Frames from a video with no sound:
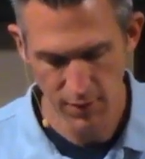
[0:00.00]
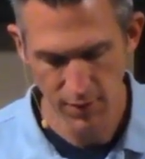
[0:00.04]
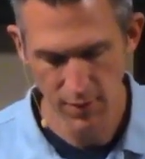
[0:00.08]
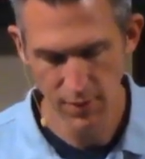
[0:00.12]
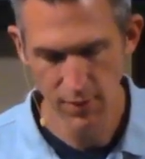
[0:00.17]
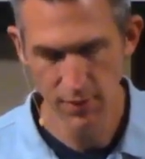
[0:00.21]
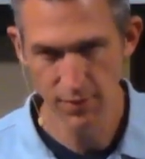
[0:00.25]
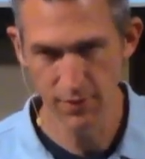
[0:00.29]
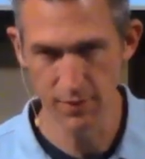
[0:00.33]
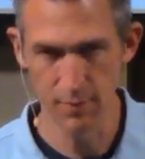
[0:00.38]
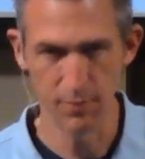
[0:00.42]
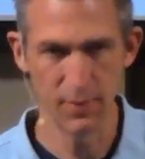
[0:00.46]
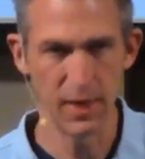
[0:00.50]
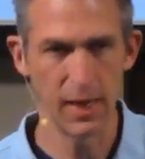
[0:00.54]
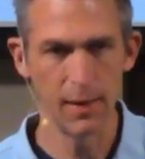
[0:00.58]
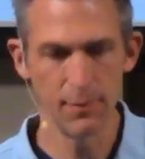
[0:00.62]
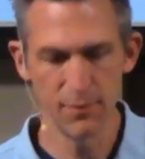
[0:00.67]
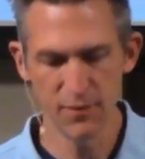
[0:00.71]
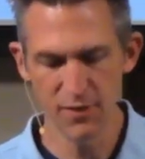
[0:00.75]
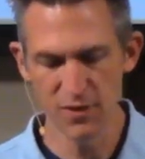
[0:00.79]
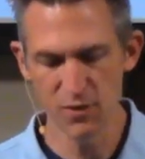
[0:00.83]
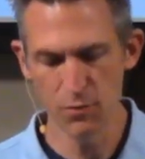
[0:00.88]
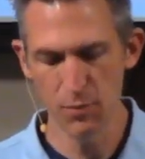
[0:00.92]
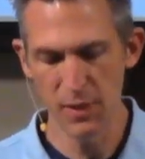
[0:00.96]

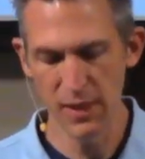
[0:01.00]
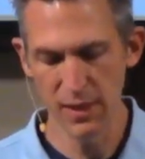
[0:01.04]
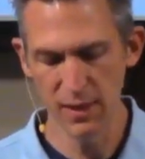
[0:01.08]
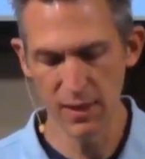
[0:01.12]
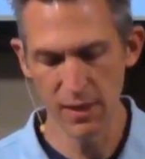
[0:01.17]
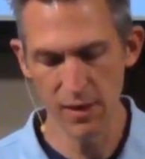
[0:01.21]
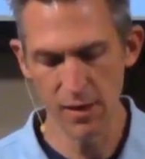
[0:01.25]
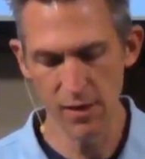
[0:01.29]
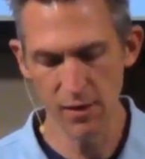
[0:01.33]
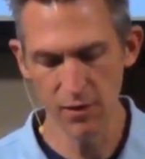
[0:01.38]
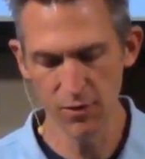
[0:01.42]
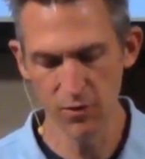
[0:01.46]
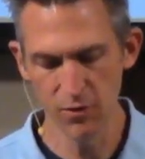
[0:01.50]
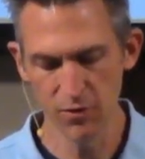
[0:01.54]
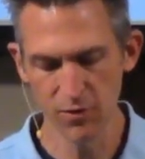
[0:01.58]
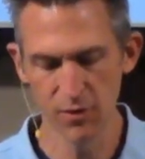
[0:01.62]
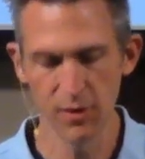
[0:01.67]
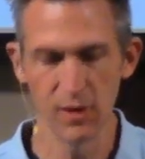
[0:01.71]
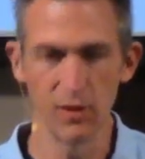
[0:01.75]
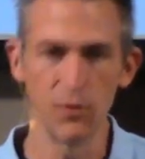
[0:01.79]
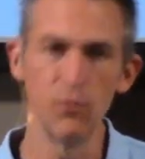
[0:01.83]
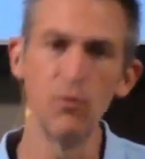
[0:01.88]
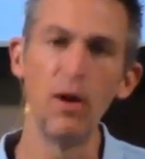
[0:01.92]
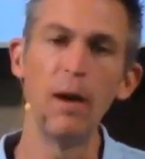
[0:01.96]
Sometimes these main characters are
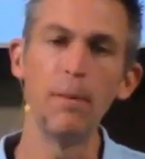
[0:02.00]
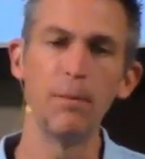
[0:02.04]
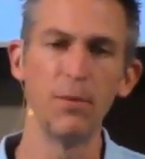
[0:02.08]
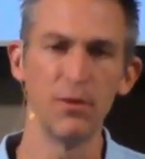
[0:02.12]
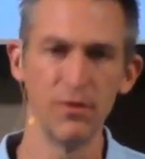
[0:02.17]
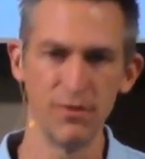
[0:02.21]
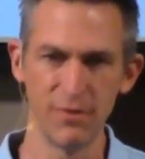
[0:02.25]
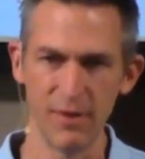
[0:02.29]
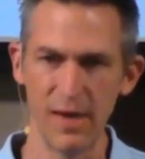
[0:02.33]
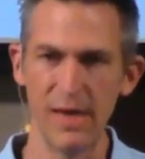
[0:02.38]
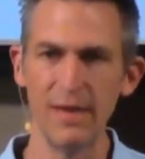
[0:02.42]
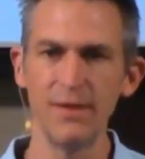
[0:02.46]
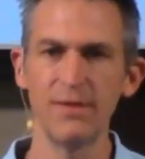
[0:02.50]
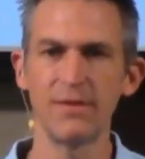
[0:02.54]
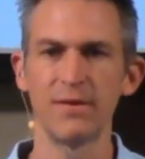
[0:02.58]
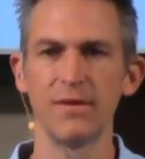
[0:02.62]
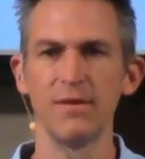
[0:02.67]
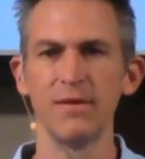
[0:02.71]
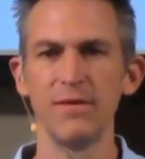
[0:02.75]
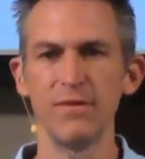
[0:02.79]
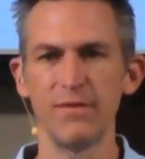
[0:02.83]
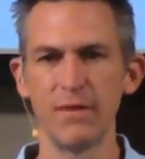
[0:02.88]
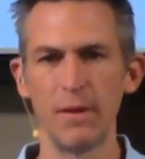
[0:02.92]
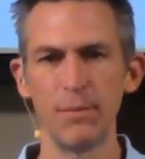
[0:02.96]
going to represent
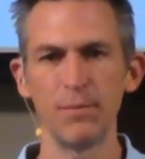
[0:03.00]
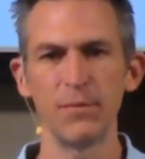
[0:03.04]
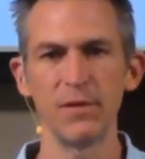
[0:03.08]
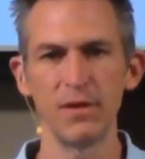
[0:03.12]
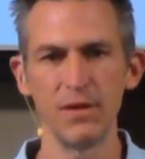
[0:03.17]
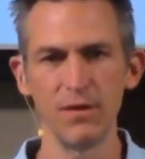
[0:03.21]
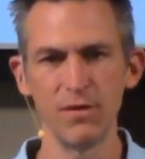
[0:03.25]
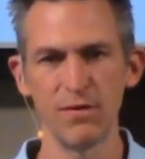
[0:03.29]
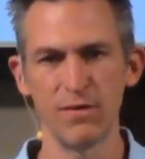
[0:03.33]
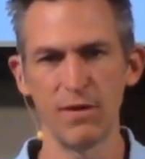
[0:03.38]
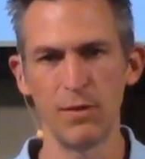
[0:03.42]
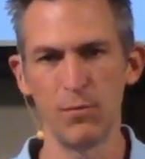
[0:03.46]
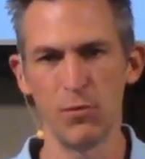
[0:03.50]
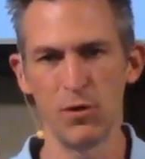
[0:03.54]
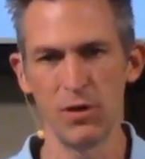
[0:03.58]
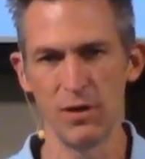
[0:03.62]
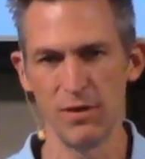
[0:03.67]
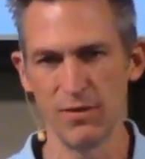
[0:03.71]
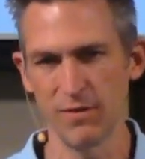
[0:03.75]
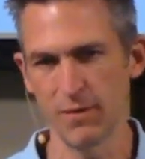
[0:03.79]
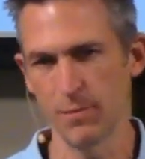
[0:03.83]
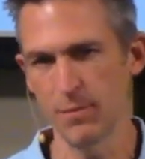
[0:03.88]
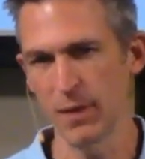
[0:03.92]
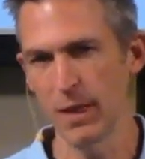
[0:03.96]
something or someone,
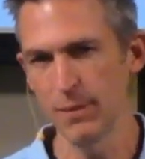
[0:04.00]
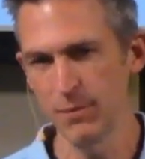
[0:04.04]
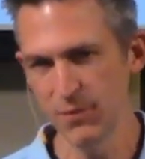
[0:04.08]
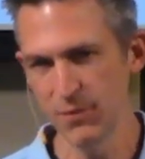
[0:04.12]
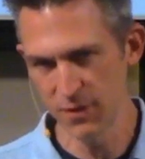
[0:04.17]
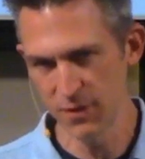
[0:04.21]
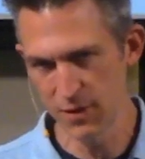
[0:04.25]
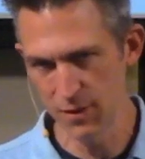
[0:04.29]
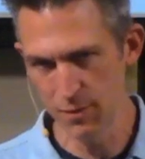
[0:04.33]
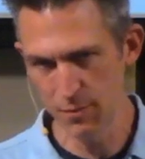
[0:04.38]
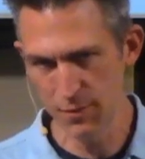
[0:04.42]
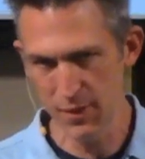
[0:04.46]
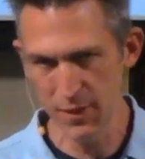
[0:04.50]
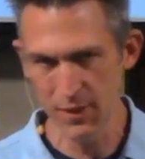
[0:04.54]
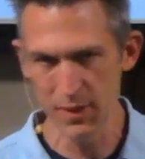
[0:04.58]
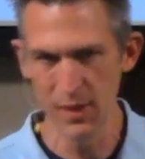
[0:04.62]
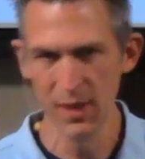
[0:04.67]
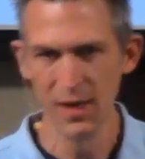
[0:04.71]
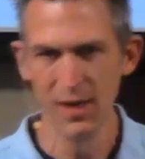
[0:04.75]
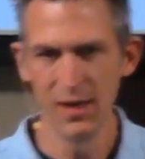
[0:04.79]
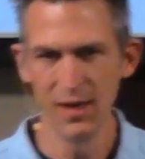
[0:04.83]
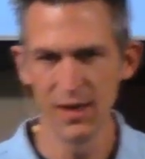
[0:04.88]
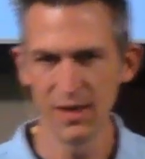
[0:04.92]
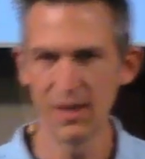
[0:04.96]
and sometimes to be
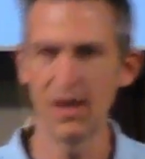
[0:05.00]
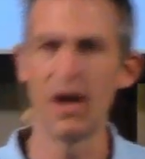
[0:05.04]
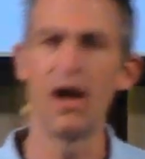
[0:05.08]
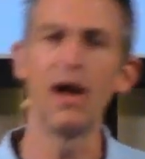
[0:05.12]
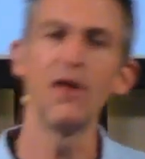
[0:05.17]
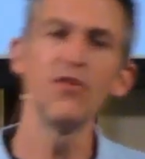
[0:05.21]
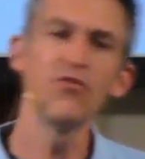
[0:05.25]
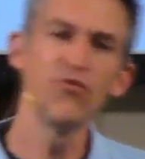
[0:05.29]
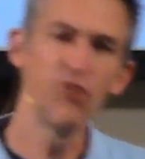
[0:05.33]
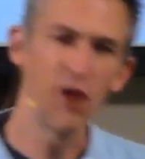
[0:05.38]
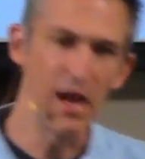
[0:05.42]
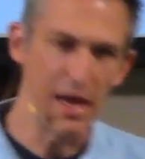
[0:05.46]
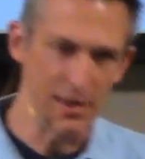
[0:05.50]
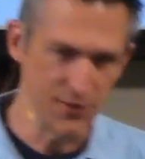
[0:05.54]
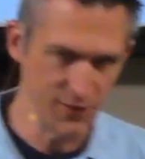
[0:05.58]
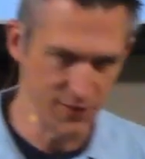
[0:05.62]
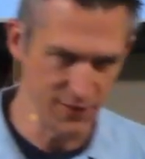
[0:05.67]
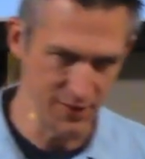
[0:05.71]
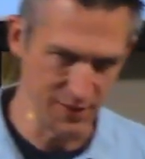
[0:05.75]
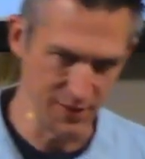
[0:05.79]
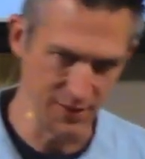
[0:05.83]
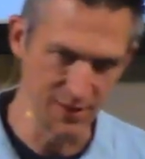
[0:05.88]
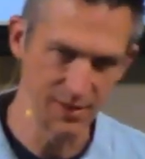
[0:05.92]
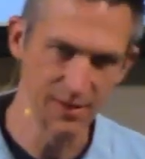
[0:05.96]

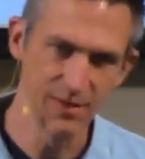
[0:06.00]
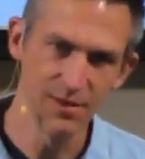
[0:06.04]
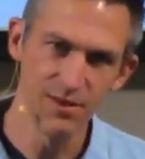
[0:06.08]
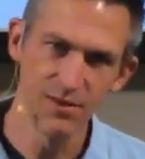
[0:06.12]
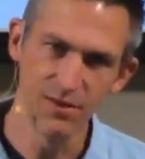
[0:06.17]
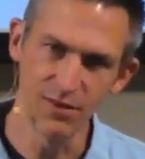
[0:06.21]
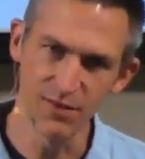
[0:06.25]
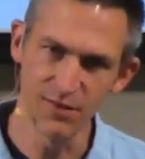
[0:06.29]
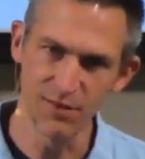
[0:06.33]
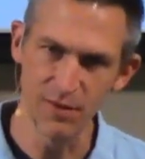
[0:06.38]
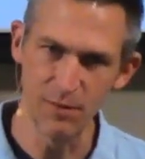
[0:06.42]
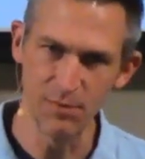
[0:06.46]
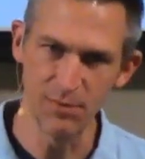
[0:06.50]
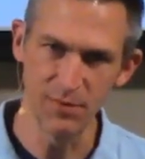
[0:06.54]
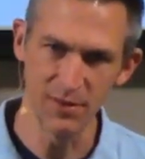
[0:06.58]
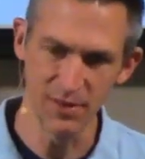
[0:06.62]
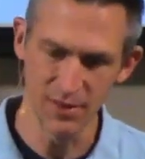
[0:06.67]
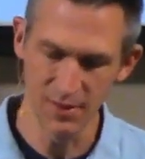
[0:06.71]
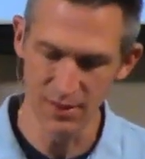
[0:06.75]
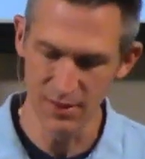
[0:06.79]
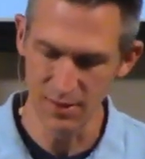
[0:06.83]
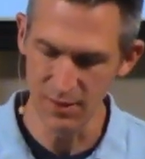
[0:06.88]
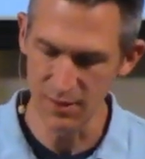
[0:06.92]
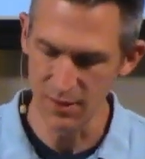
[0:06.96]
contrasting to
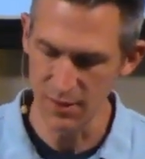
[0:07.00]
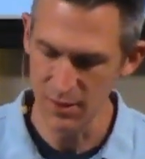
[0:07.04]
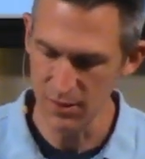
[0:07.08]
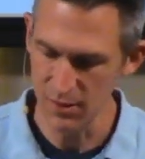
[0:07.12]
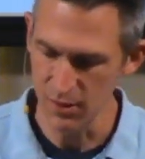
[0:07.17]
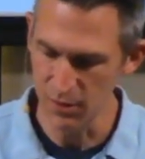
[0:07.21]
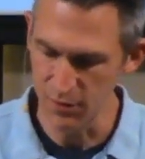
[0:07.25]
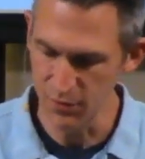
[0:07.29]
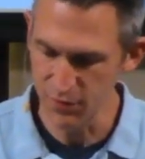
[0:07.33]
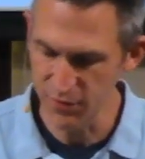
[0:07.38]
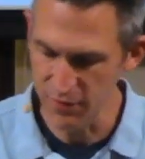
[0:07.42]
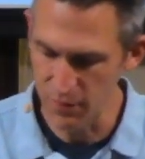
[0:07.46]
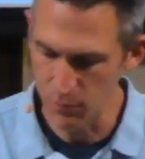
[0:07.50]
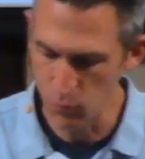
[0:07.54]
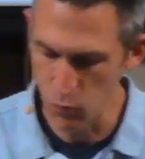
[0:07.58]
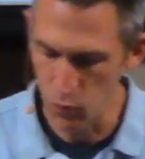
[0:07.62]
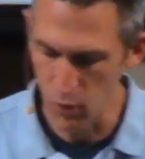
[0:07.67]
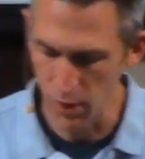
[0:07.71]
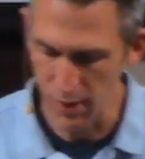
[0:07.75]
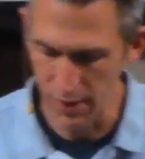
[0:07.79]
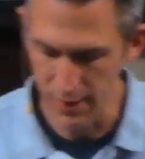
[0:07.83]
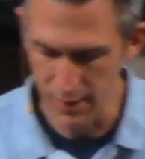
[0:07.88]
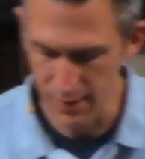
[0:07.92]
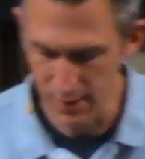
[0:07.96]
something or
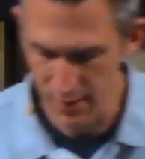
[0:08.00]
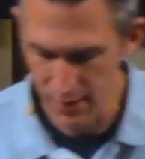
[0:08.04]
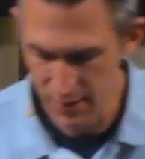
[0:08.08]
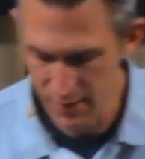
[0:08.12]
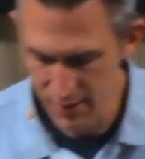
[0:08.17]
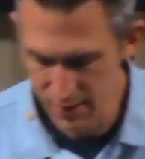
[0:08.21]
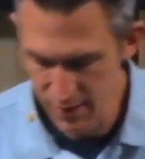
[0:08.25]
someone.